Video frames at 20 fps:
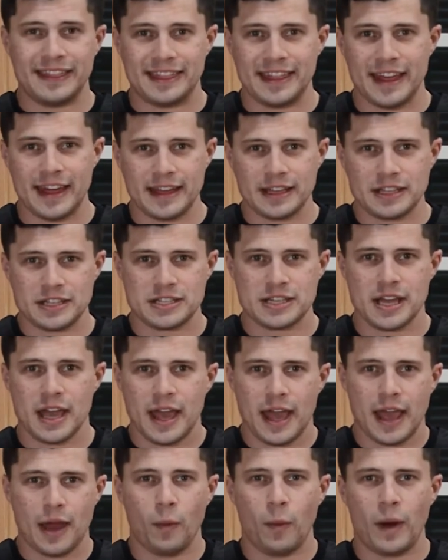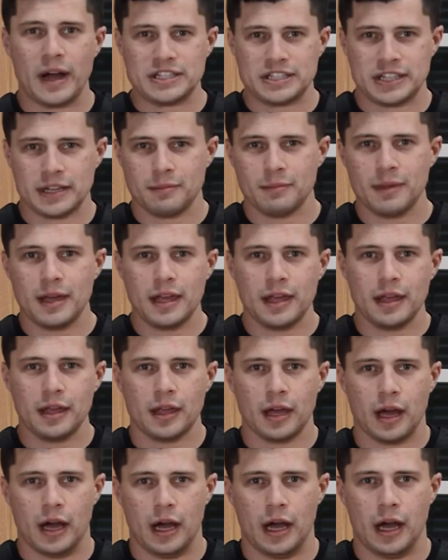things, and watching me